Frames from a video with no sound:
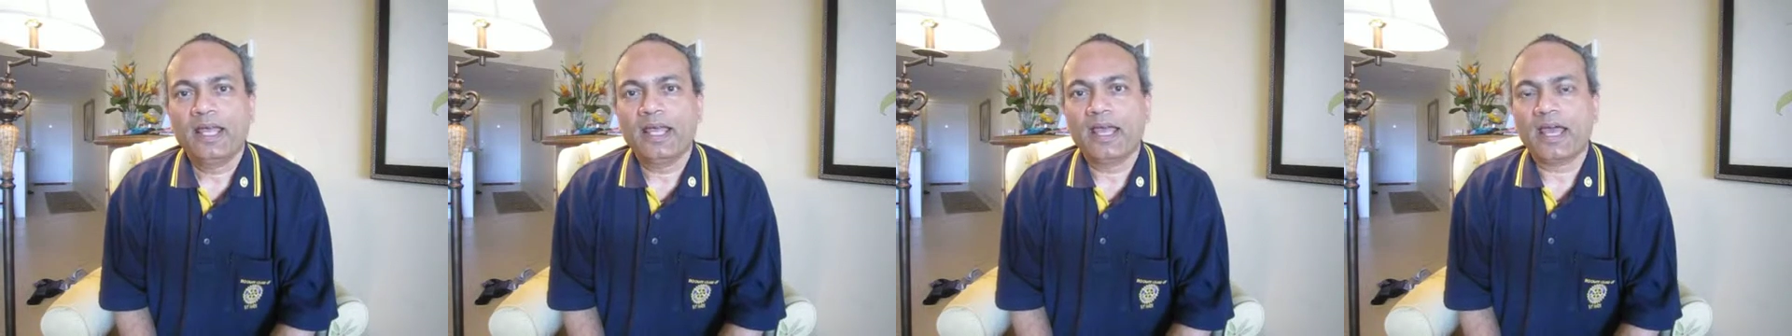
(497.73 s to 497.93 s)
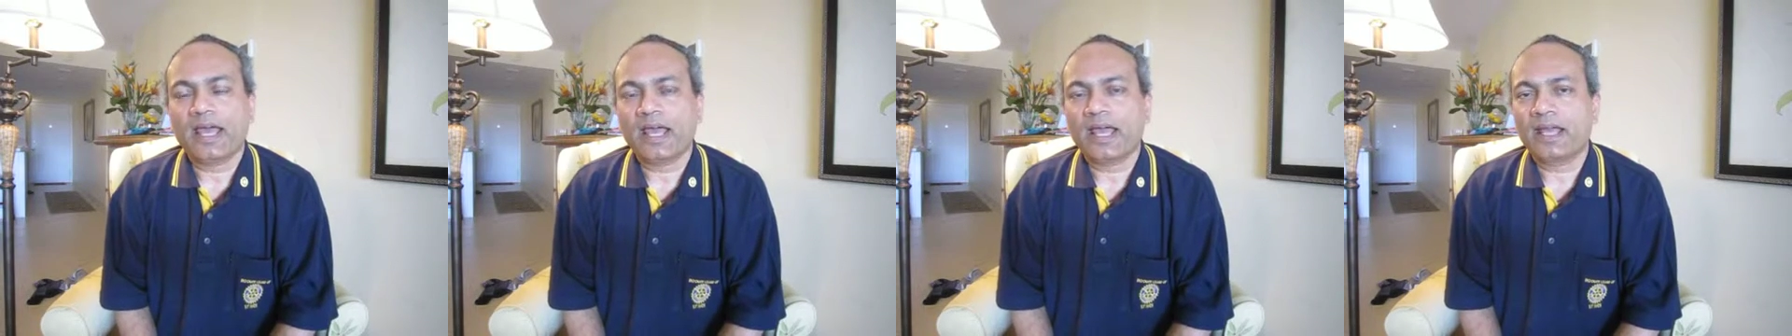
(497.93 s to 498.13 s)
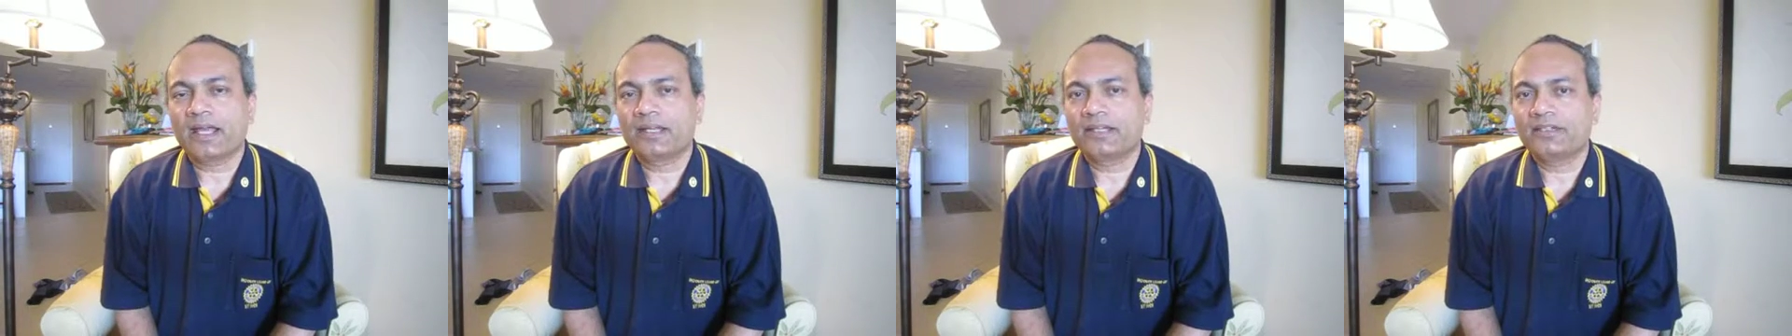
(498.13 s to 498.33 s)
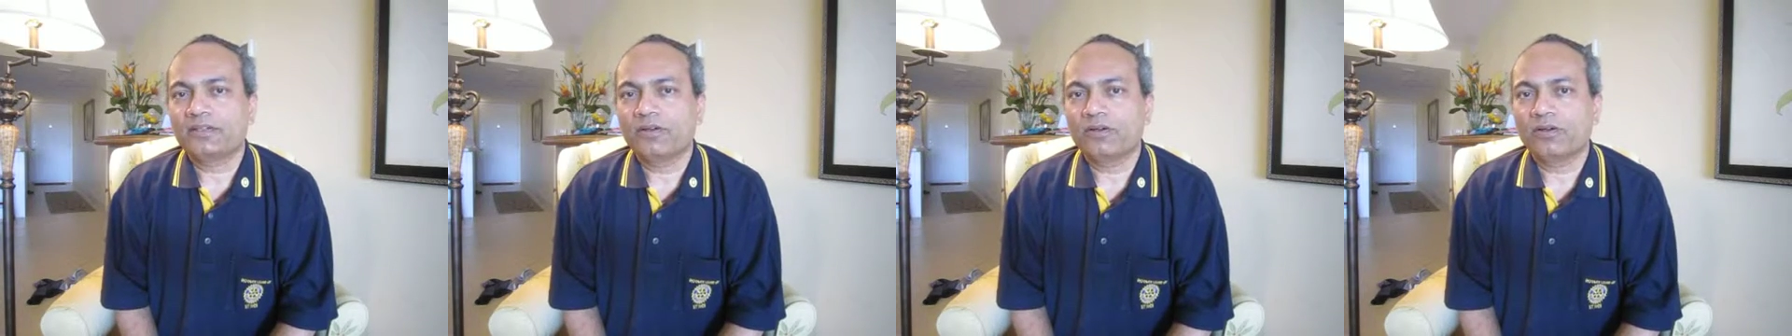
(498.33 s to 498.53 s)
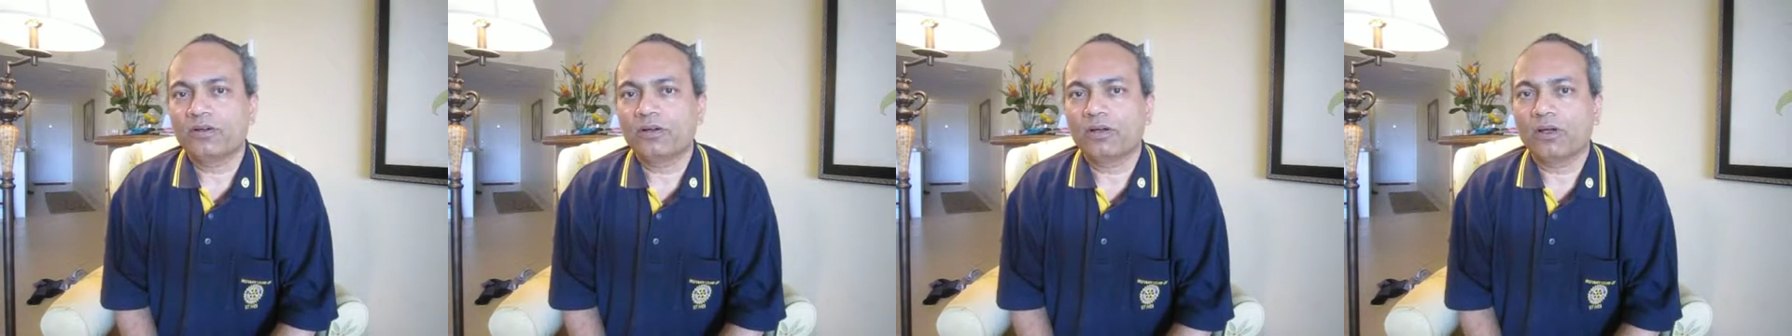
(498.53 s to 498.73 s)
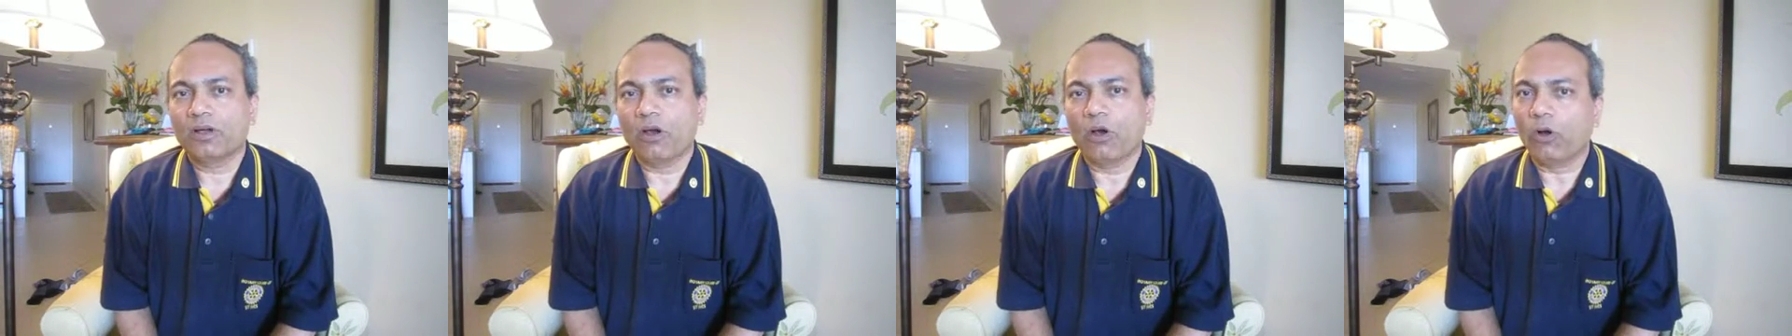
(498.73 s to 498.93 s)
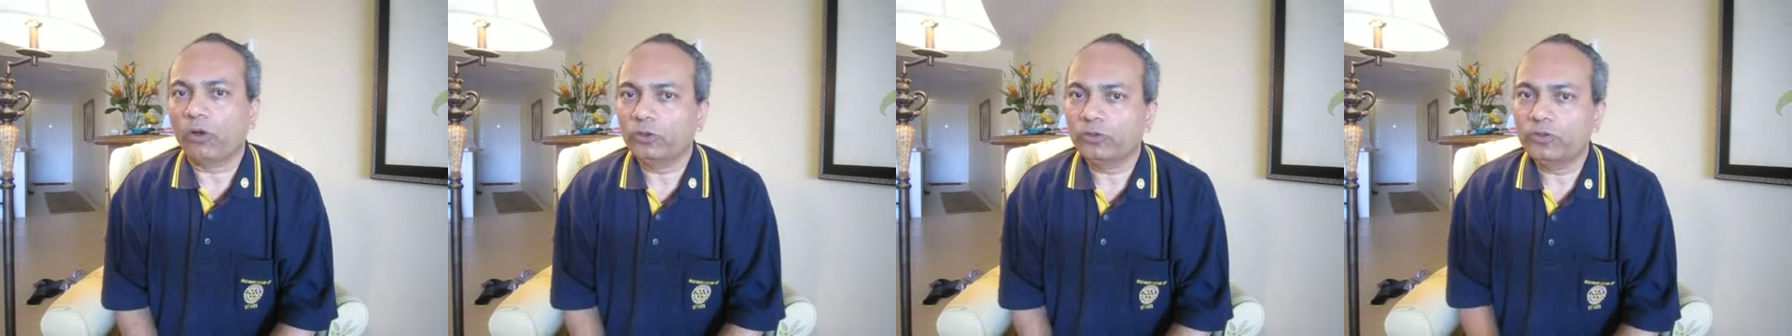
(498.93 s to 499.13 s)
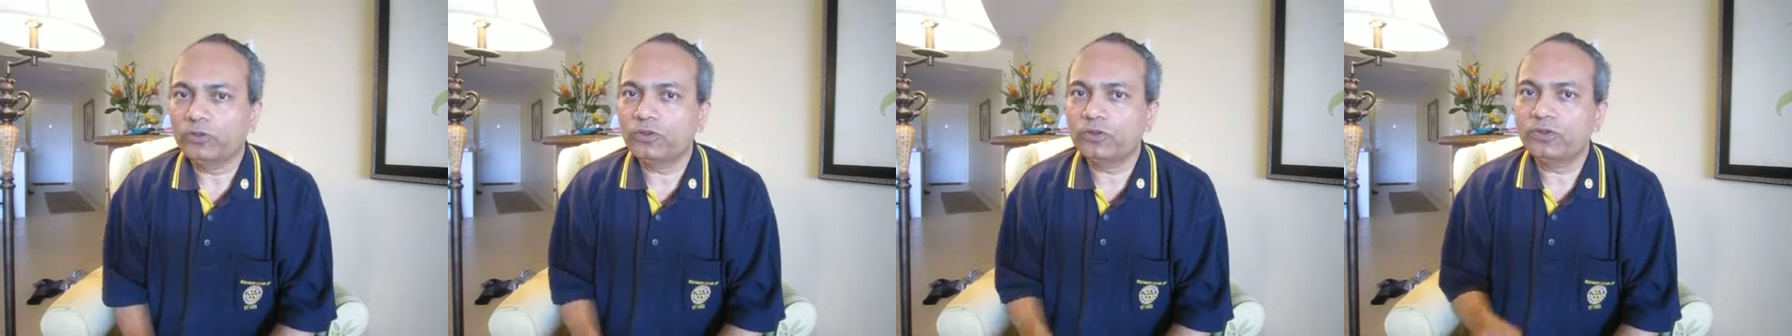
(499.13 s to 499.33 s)
And
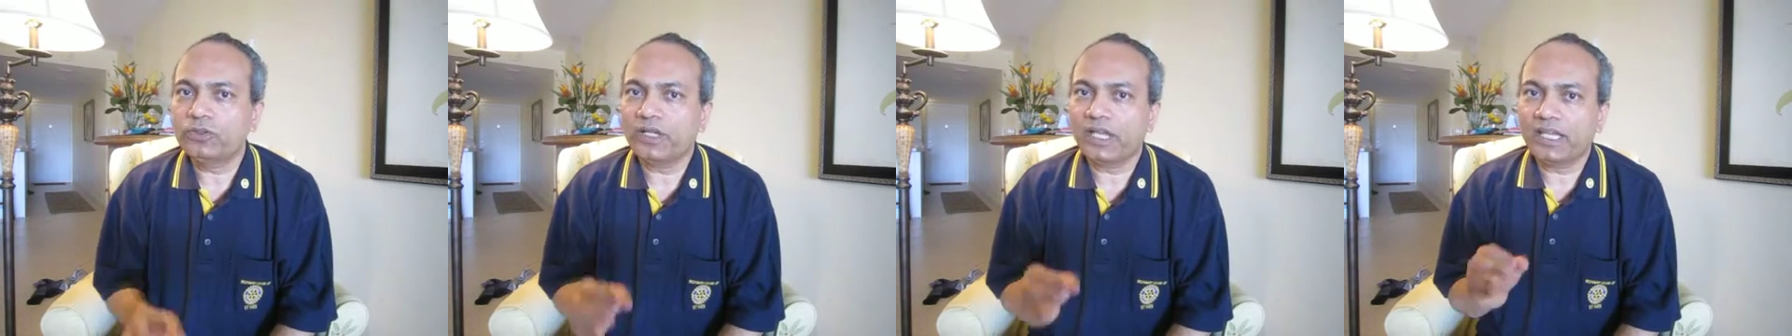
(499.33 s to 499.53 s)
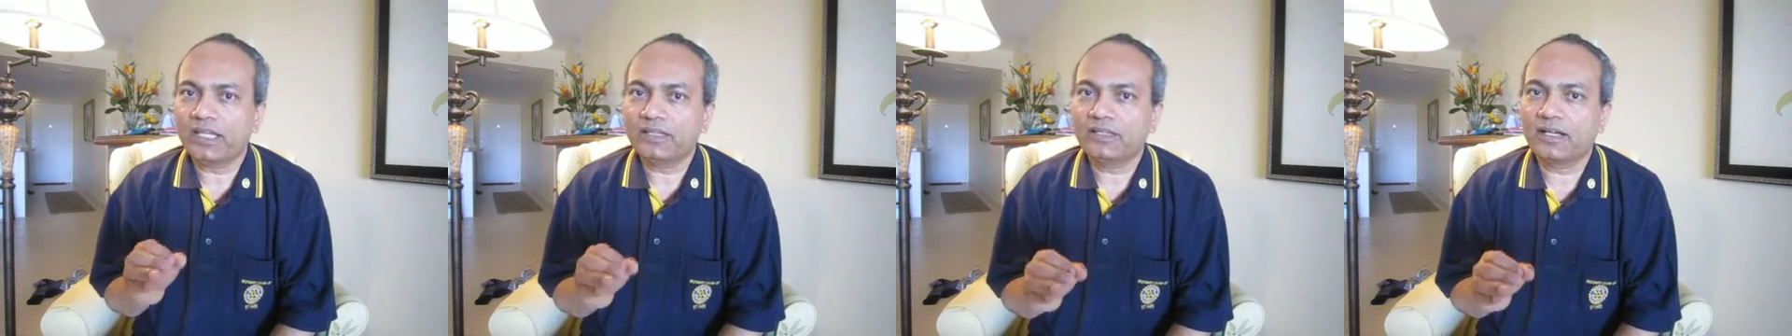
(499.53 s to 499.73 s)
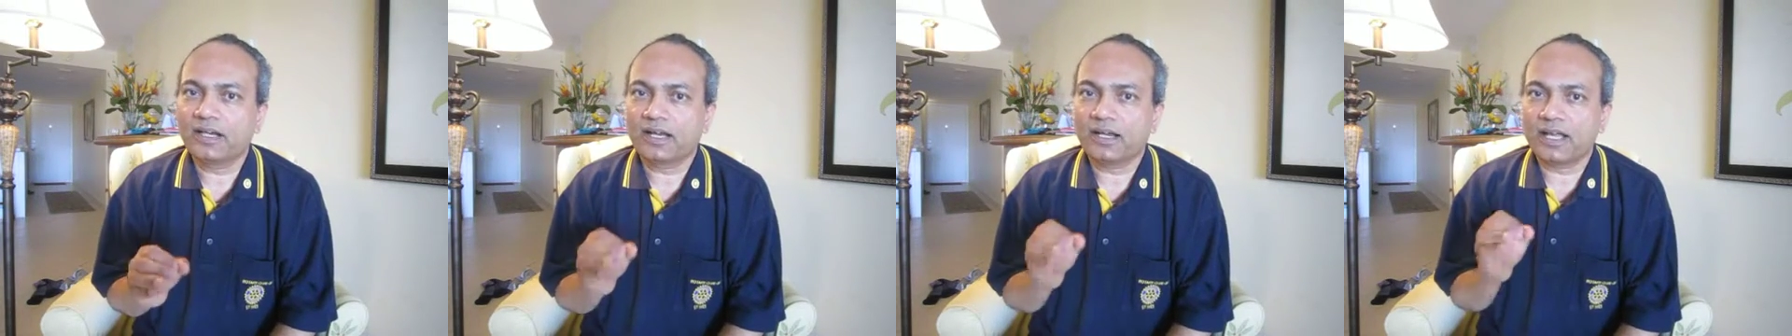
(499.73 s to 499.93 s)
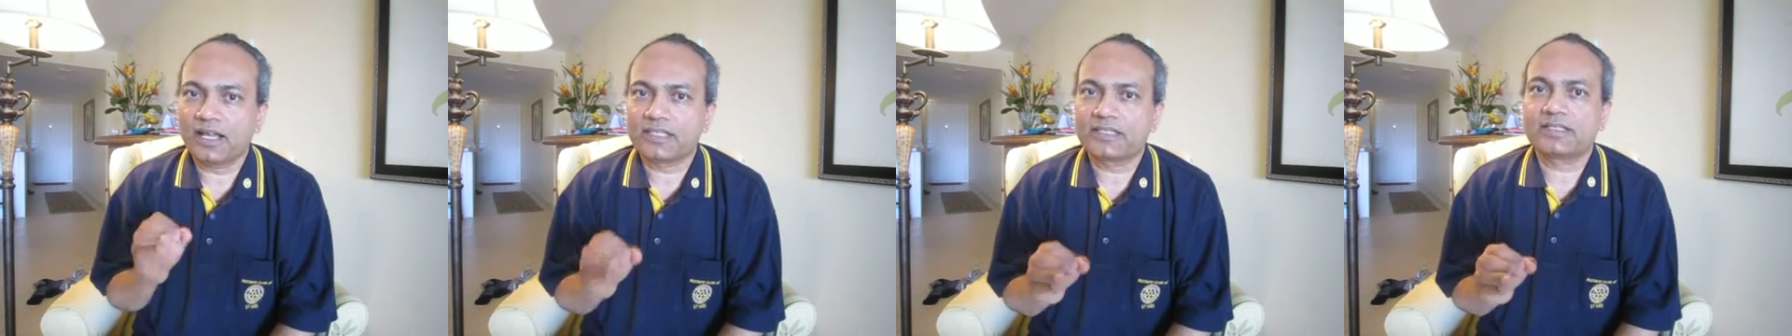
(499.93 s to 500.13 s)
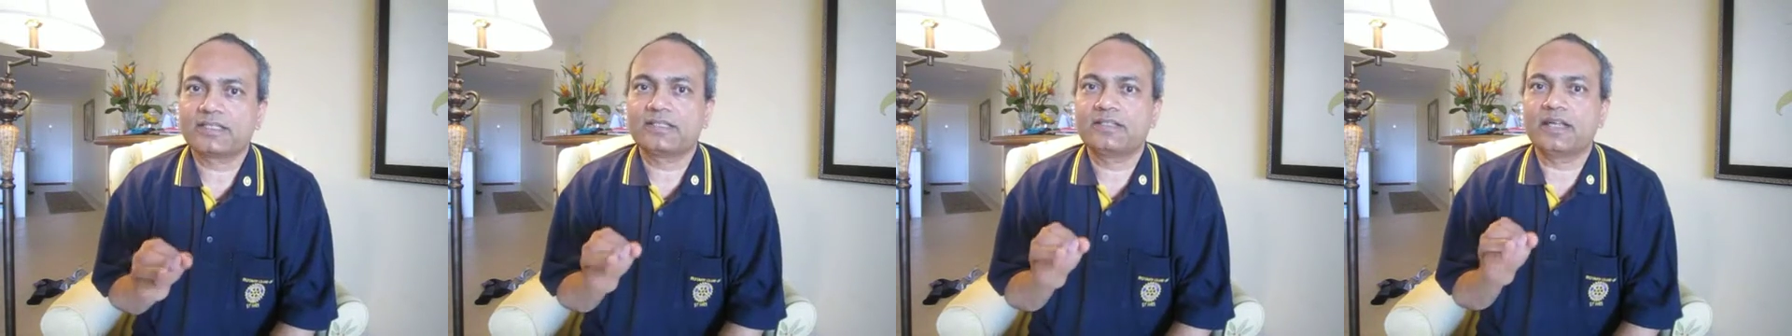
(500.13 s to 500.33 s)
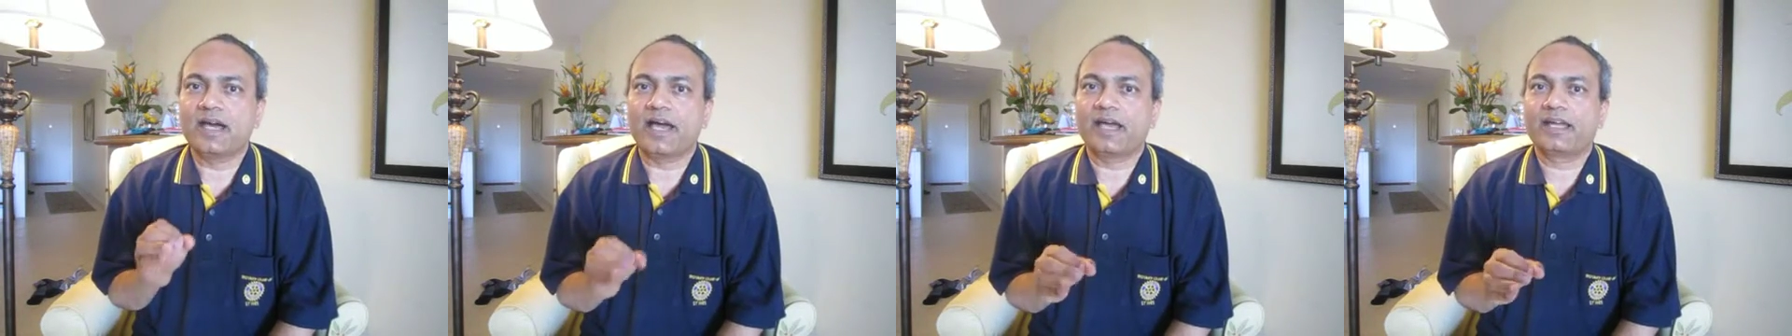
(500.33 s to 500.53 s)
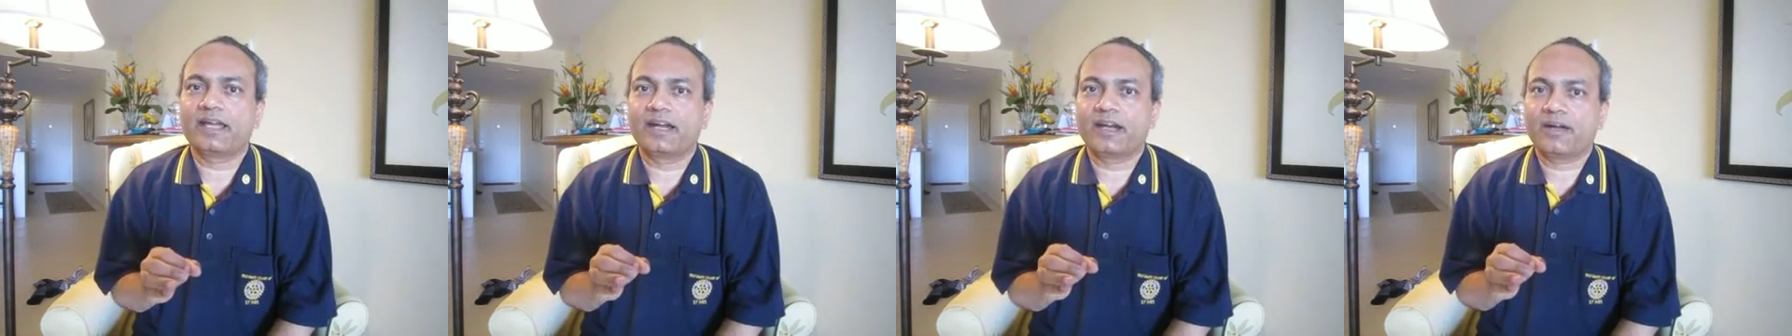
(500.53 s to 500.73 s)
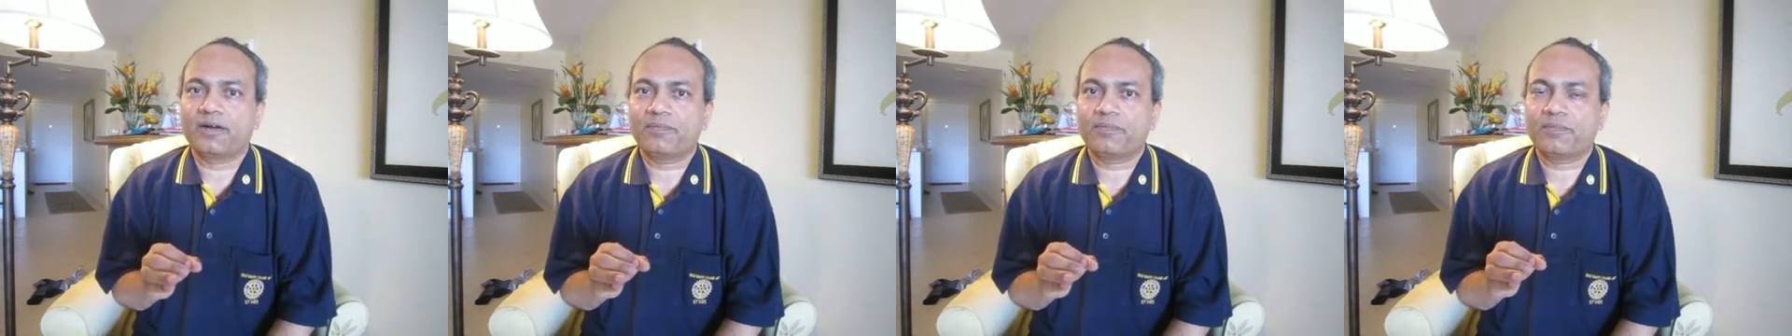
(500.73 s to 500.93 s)
although in the class
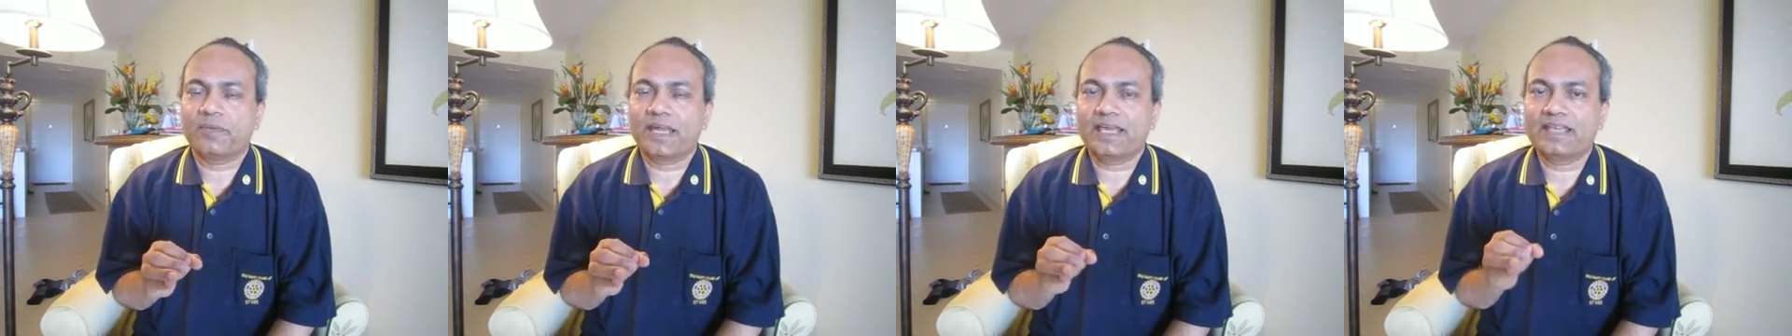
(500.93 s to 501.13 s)
diagram